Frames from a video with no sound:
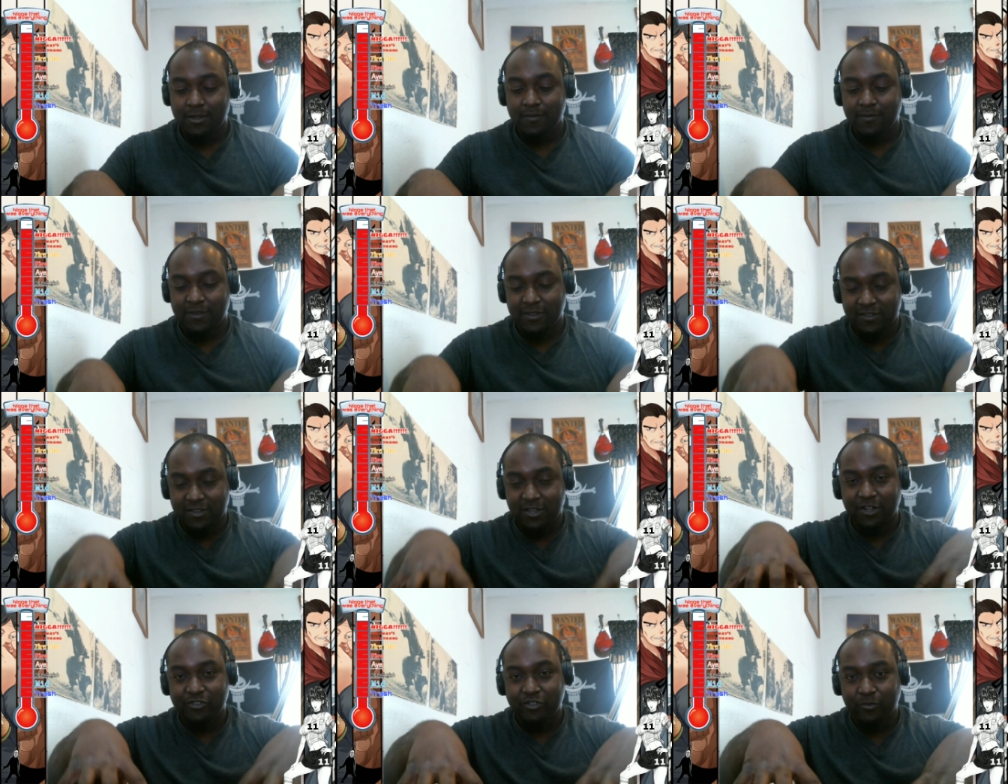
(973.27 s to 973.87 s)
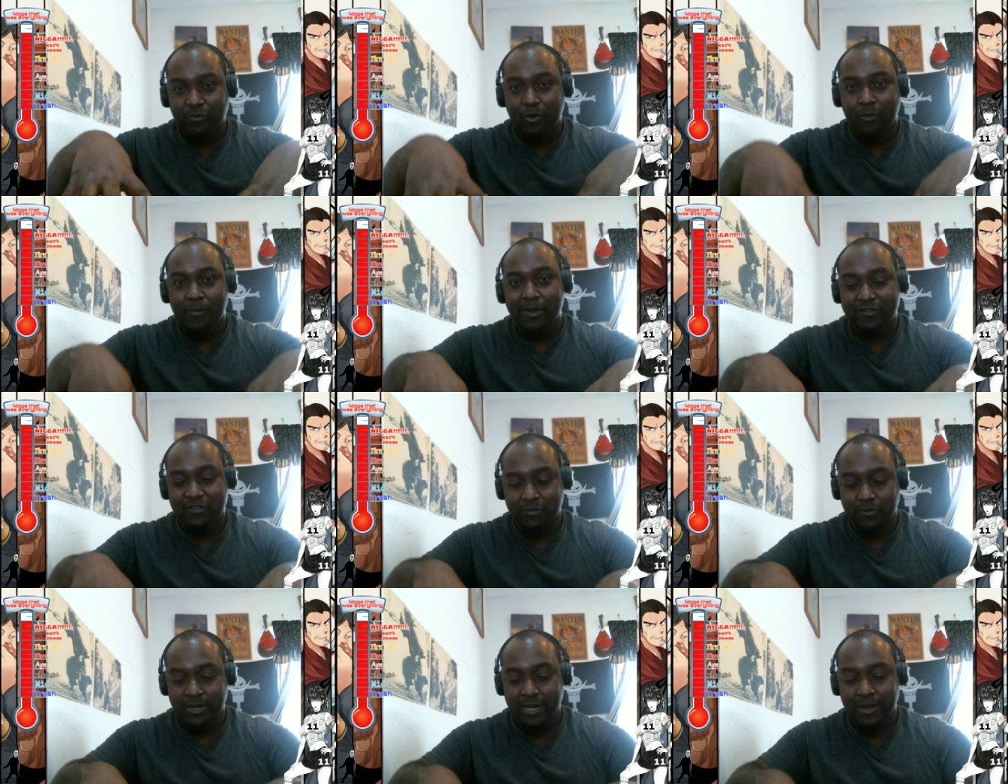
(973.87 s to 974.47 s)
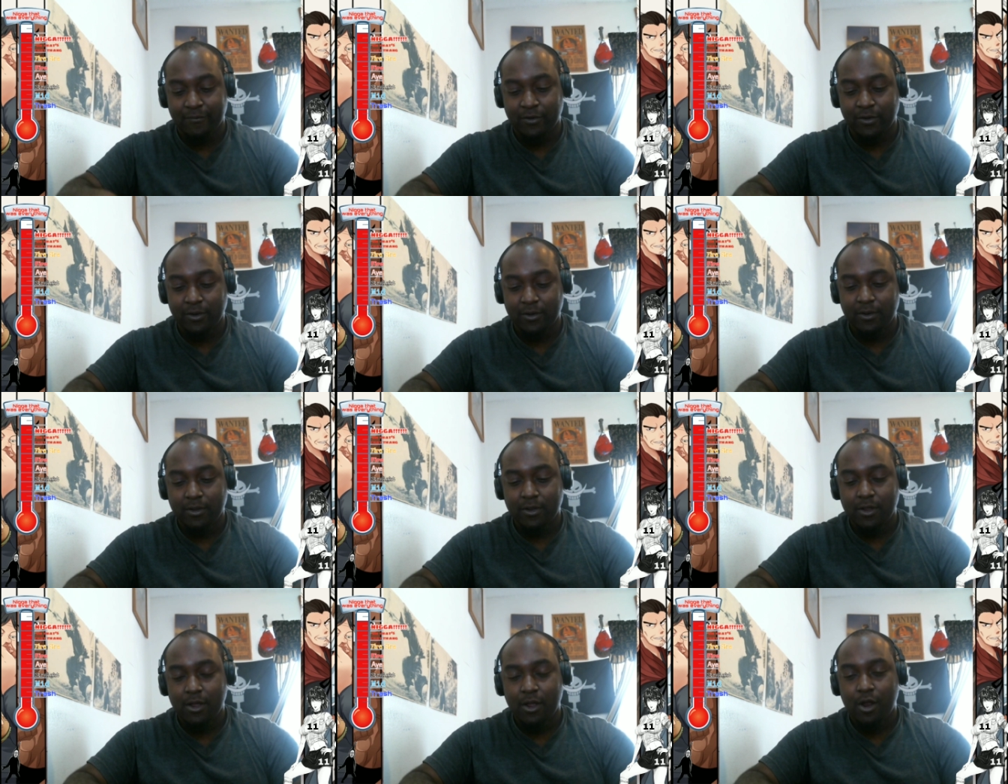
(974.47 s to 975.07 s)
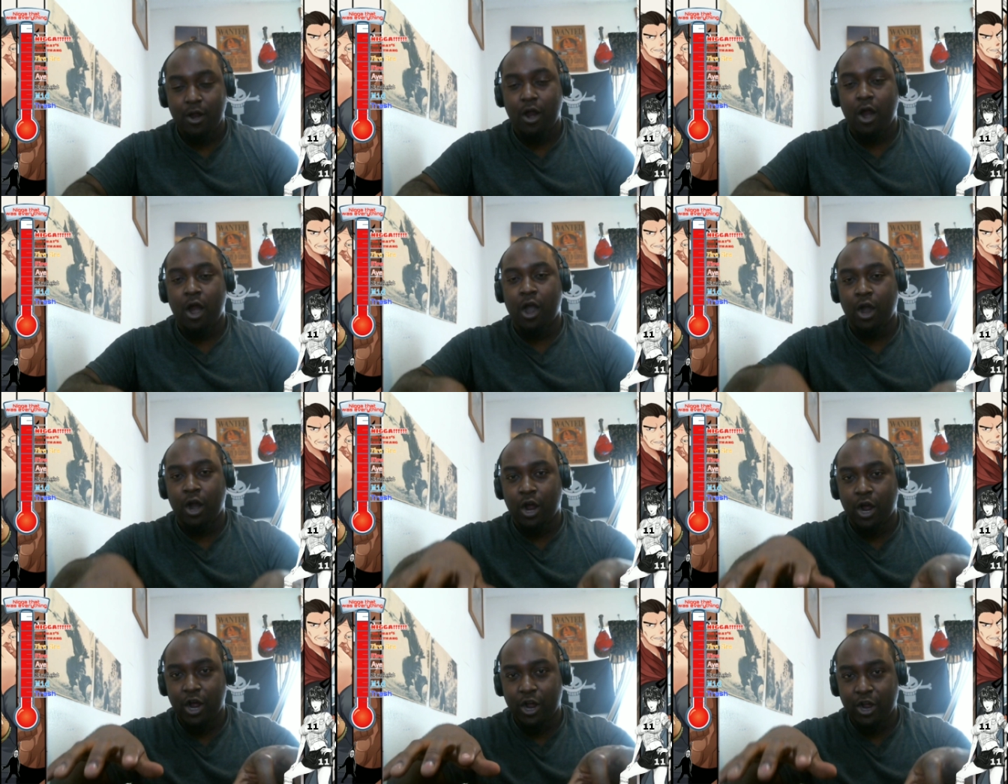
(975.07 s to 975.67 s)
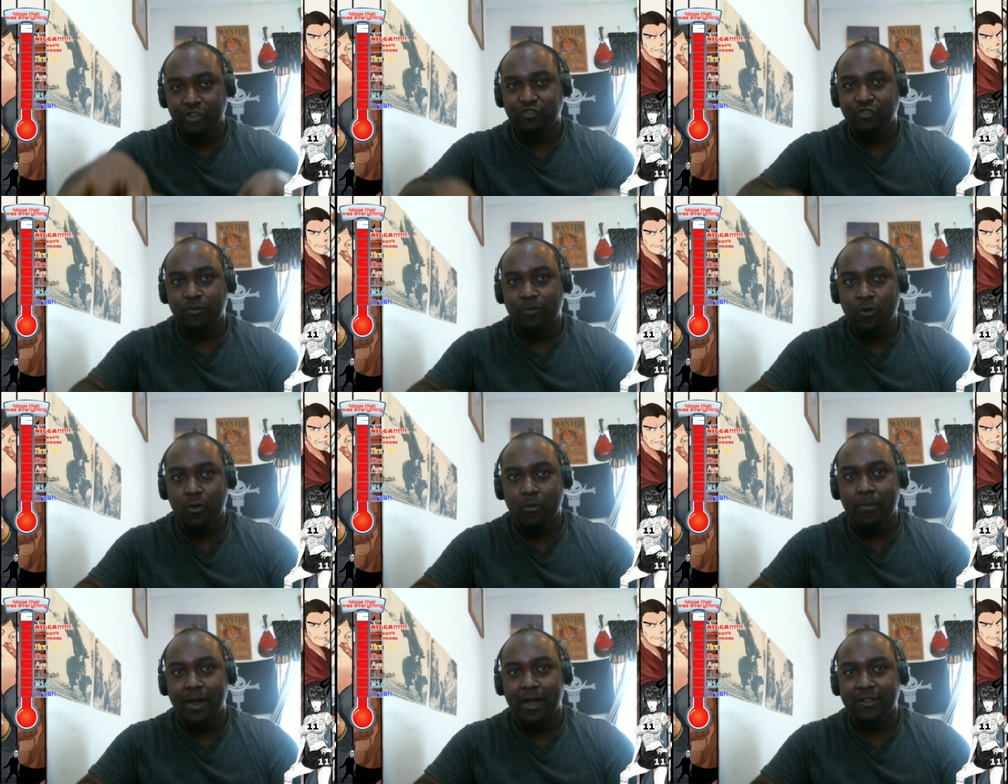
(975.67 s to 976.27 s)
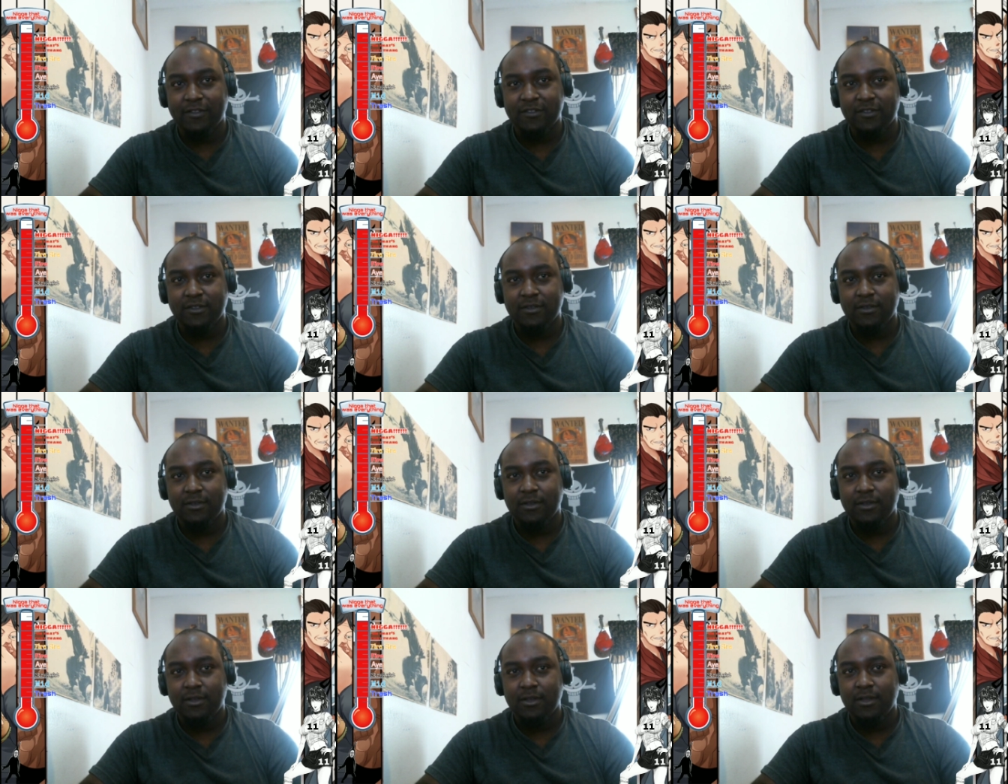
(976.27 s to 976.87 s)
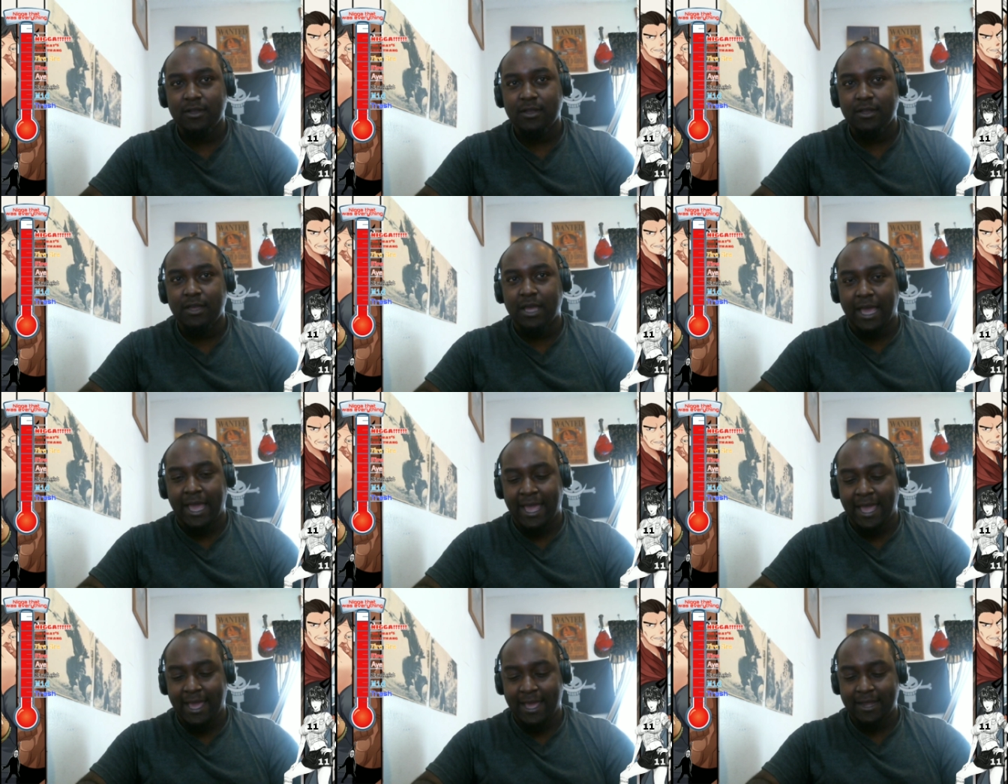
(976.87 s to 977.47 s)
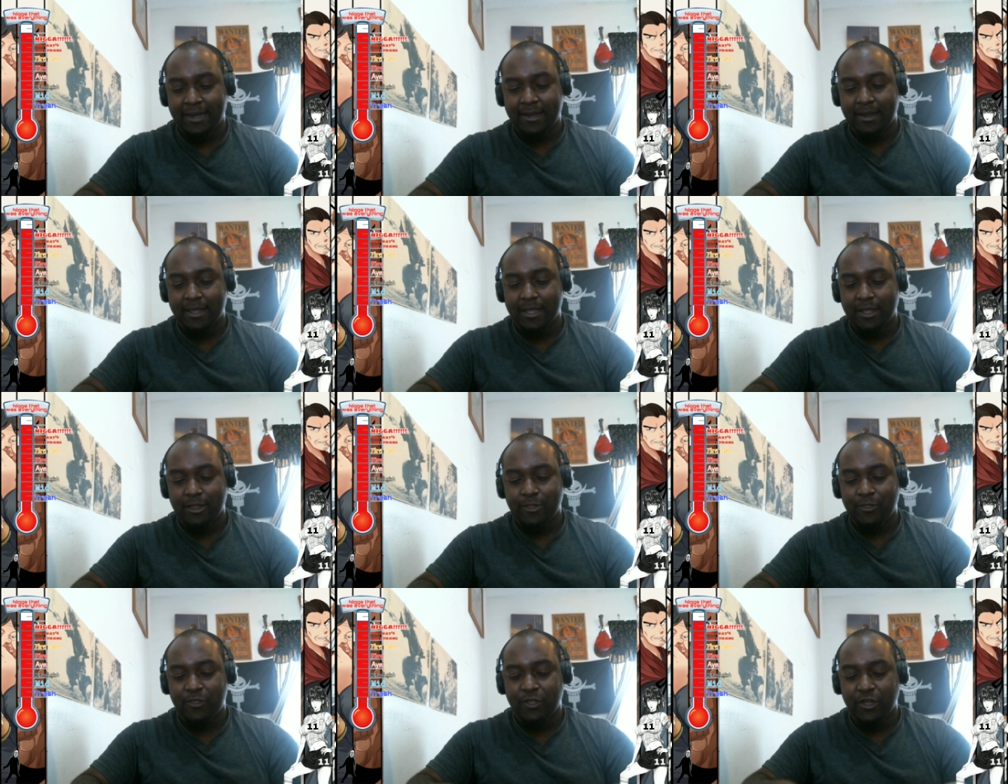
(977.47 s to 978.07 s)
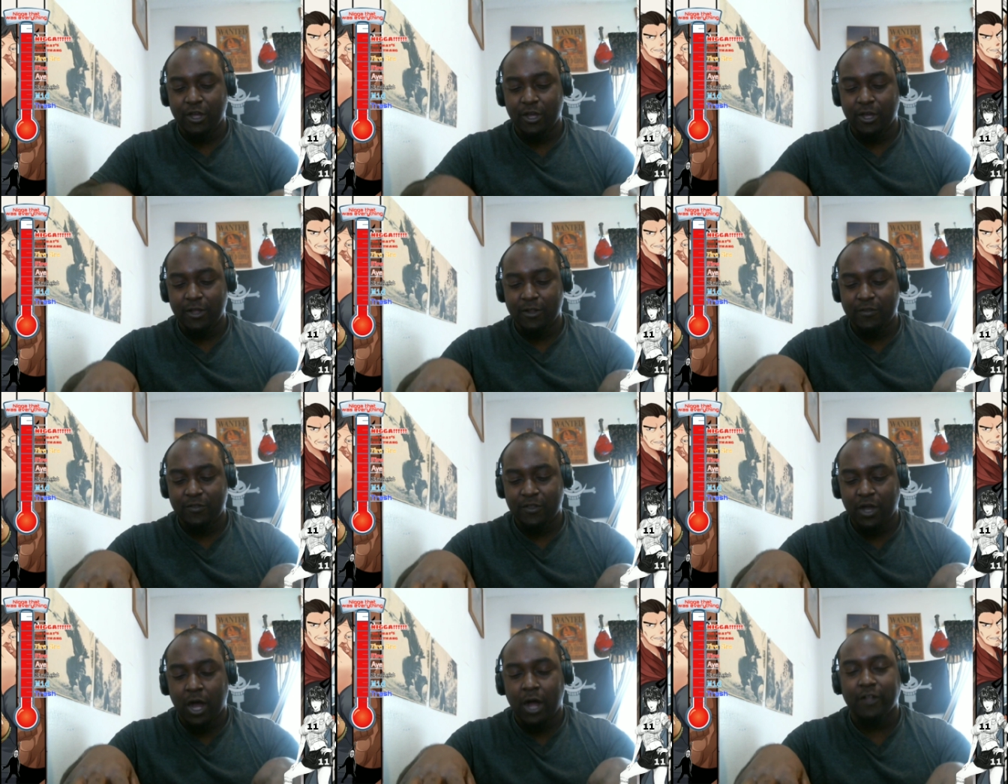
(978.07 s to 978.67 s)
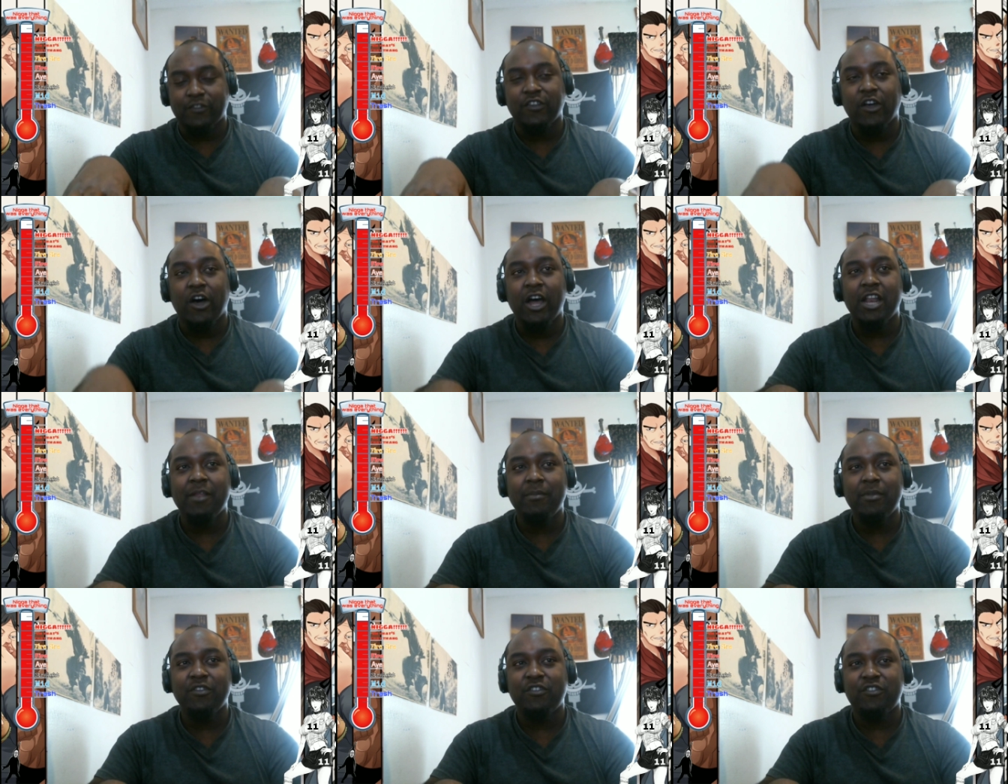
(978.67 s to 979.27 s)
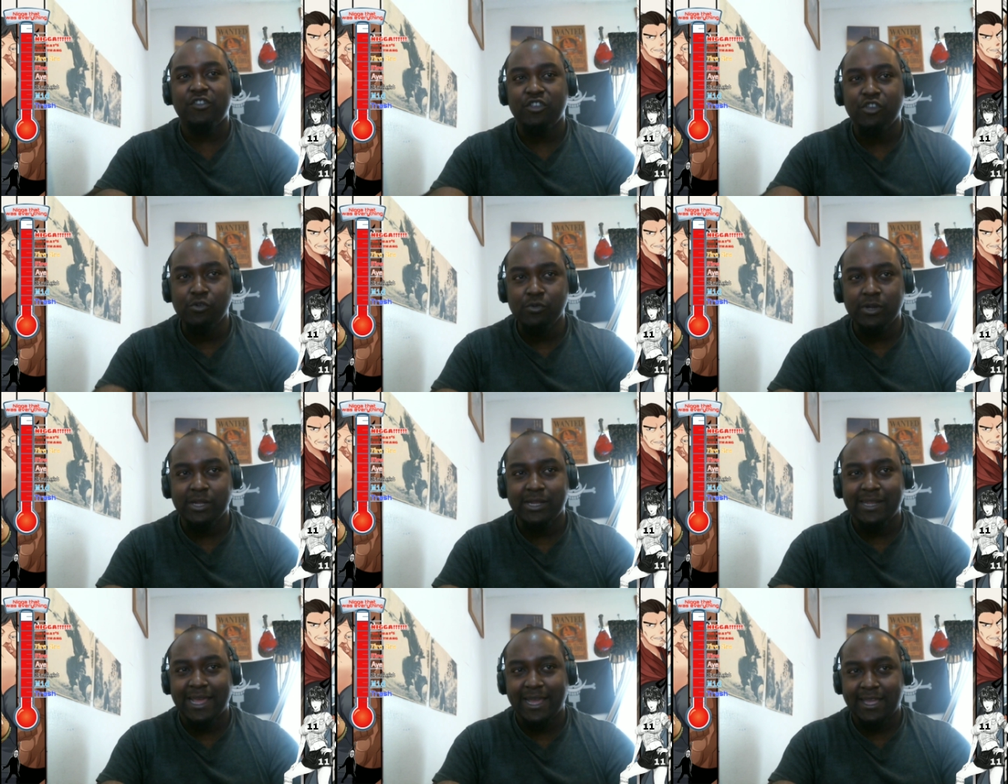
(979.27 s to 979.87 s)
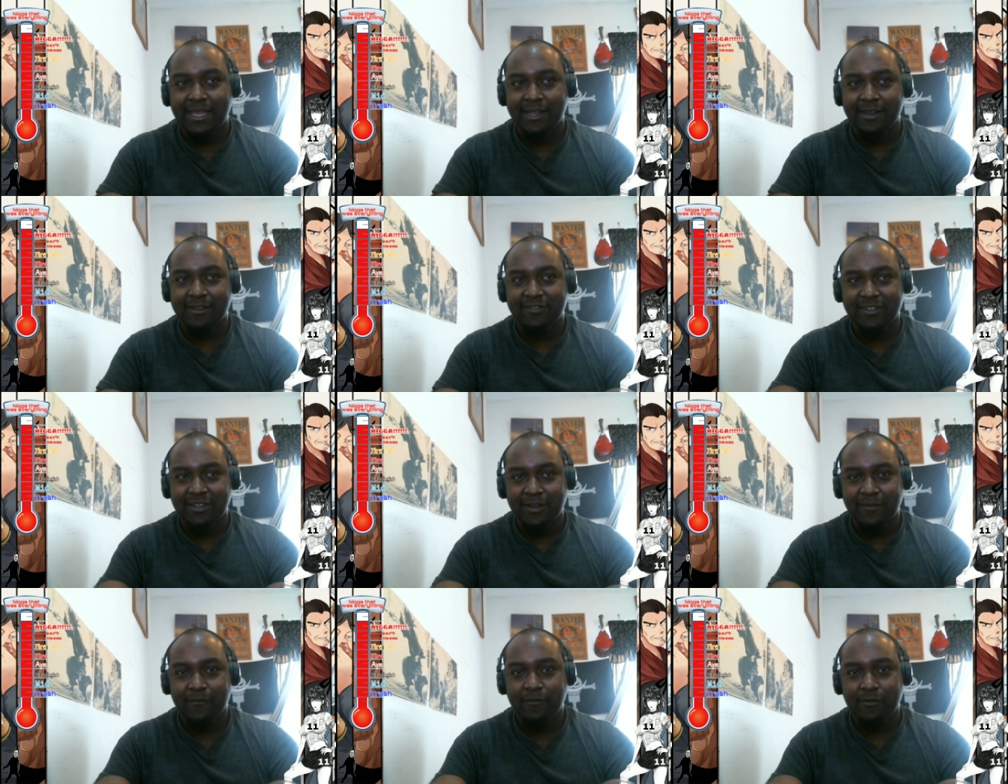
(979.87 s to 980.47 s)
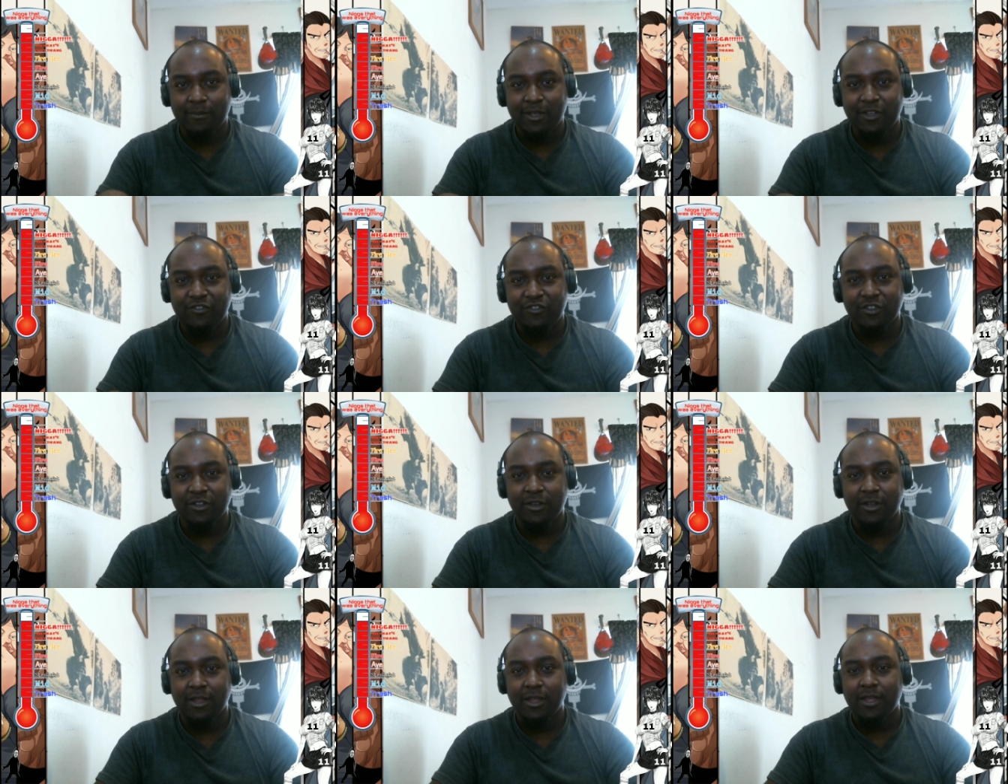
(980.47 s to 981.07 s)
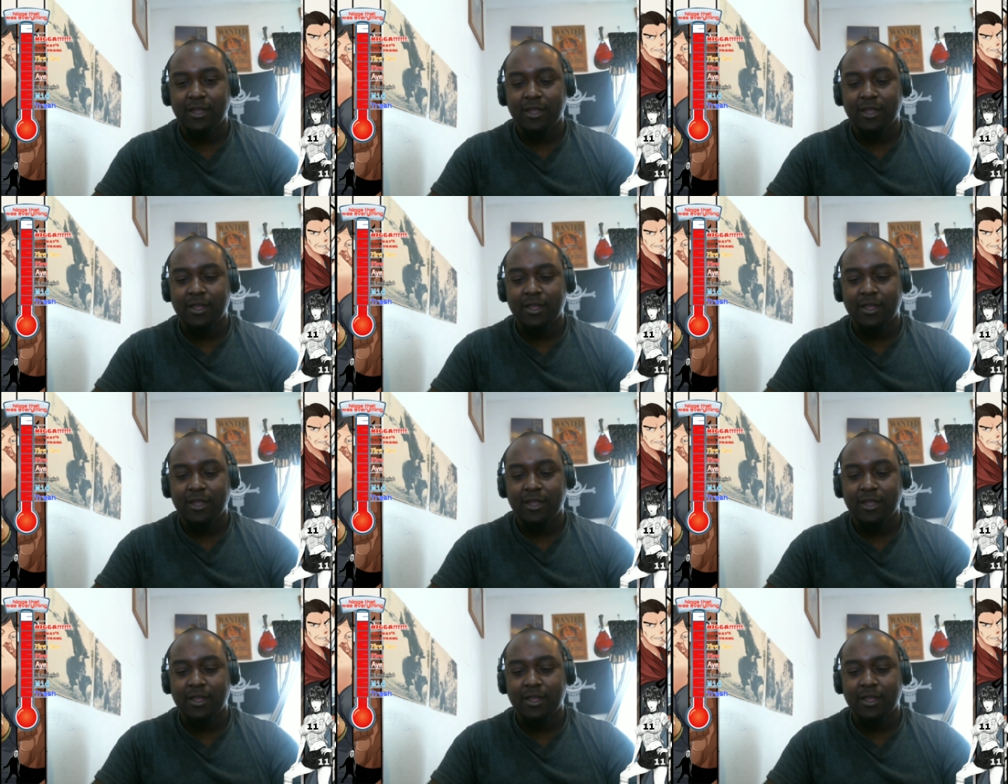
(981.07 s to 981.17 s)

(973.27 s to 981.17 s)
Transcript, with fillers: this hundred robots or whatever, are a hundred robots and the the autonomous unit that can send information